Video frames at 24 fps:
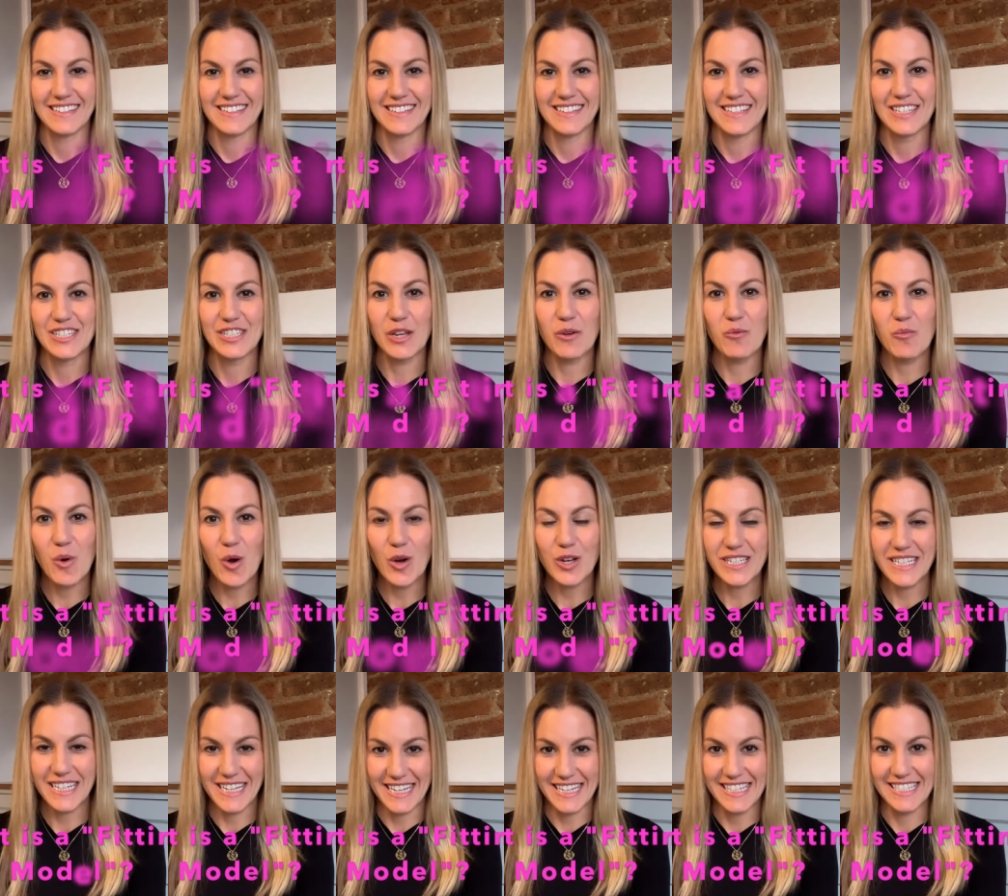So
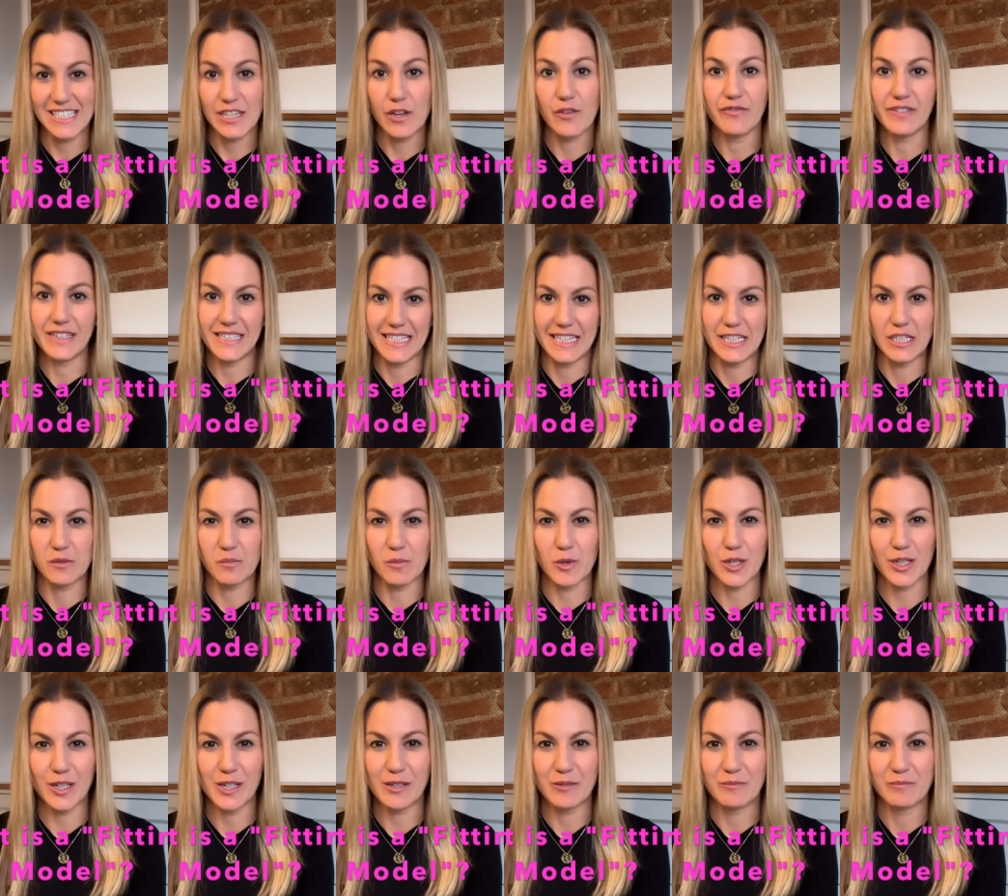what is a fittings
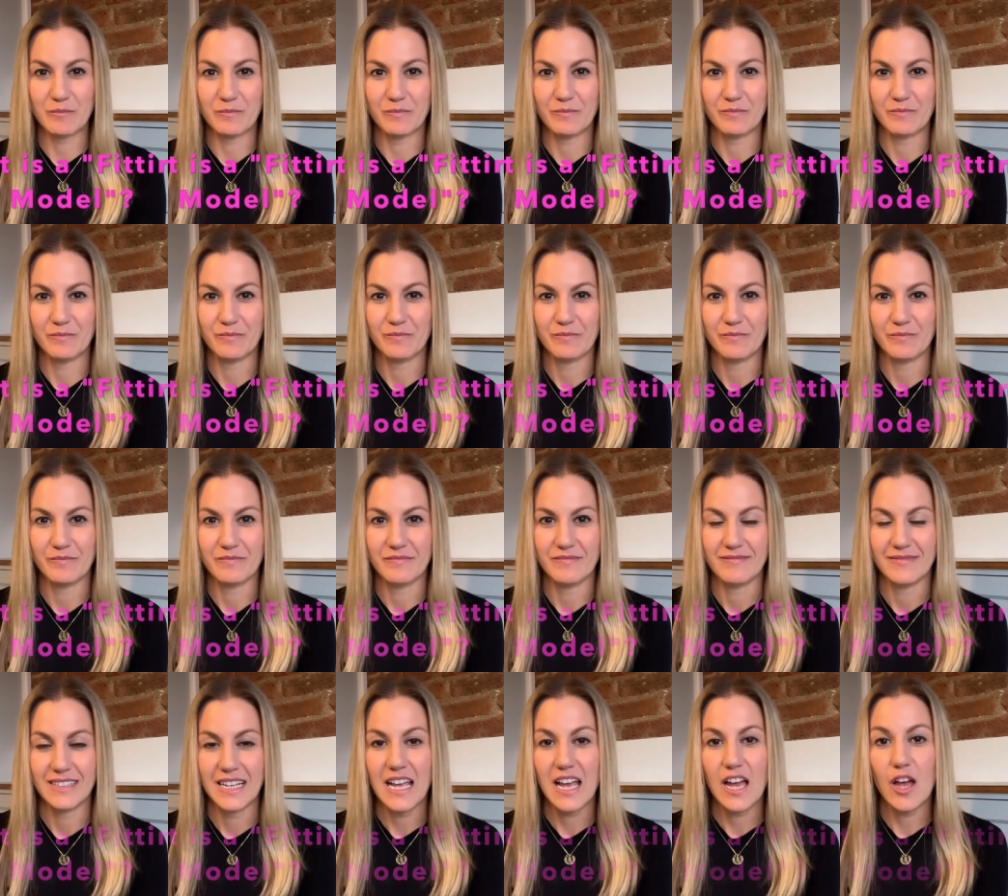model?
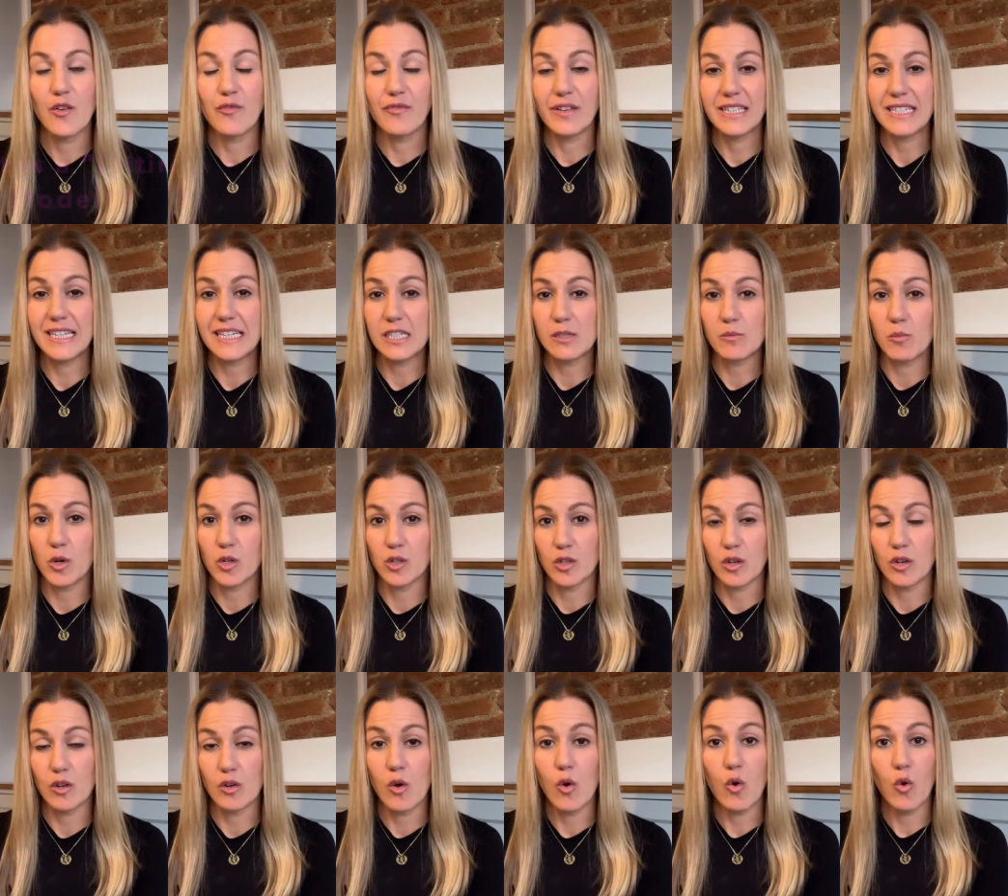A fittings
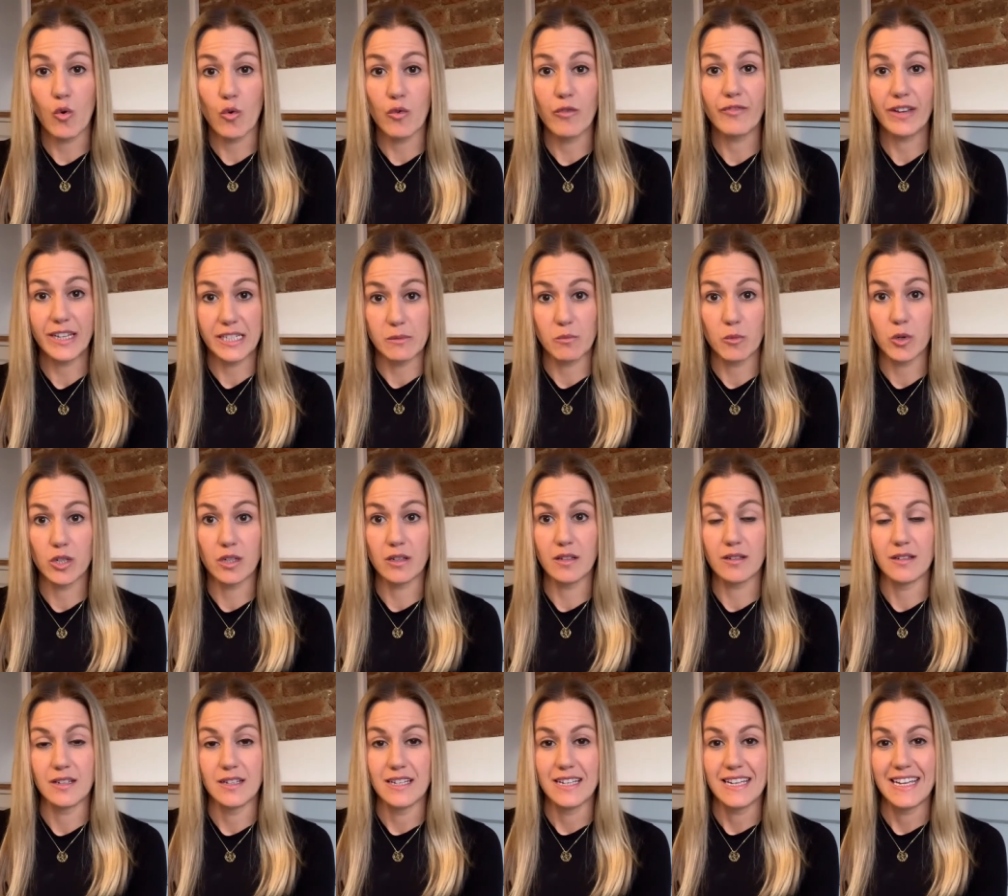model or fit model
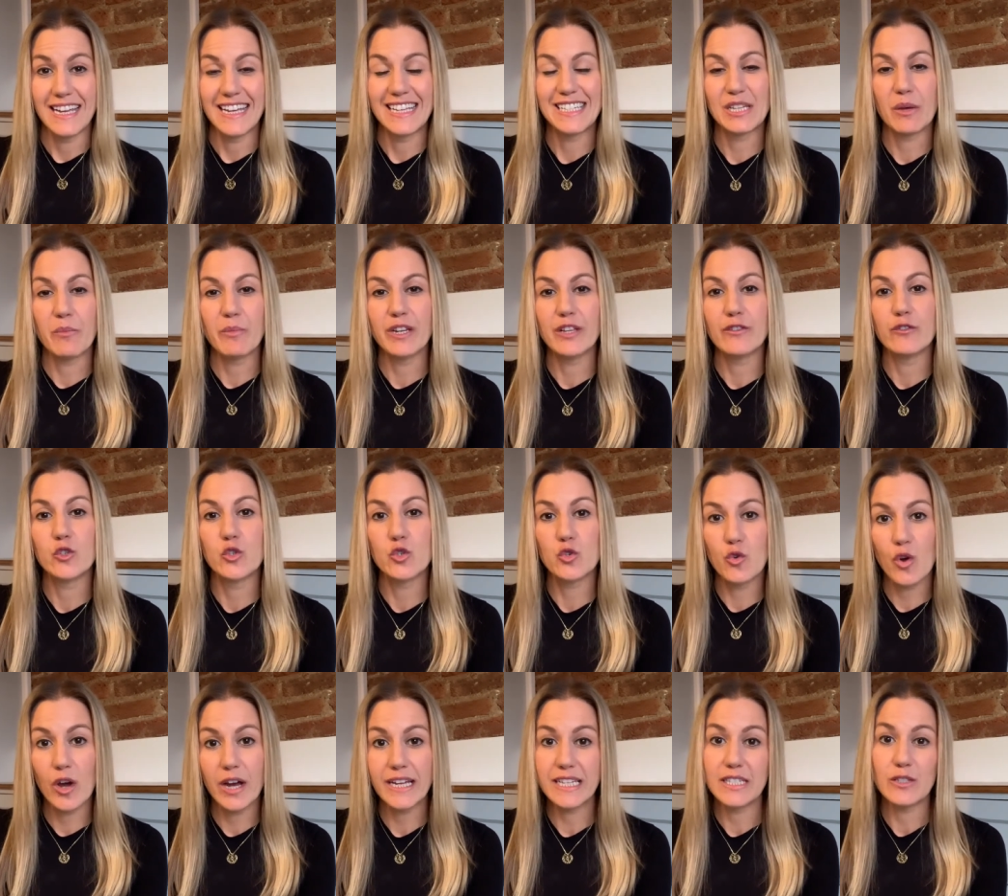is somebody that
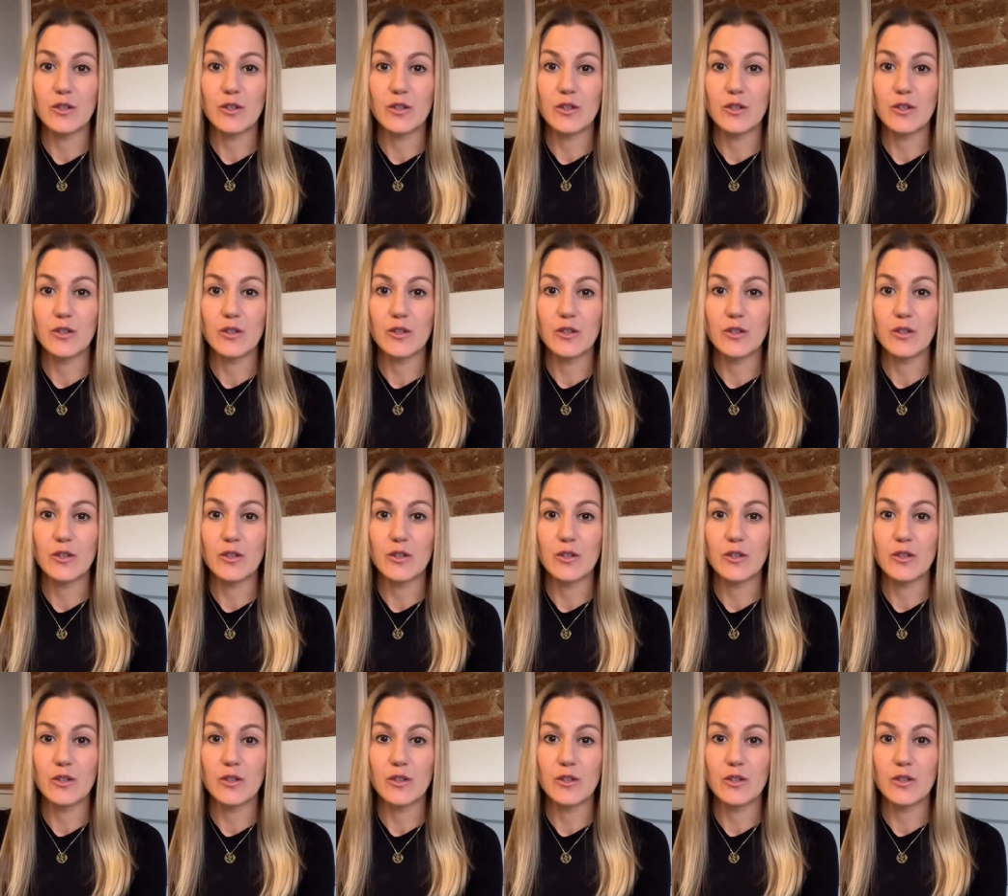tries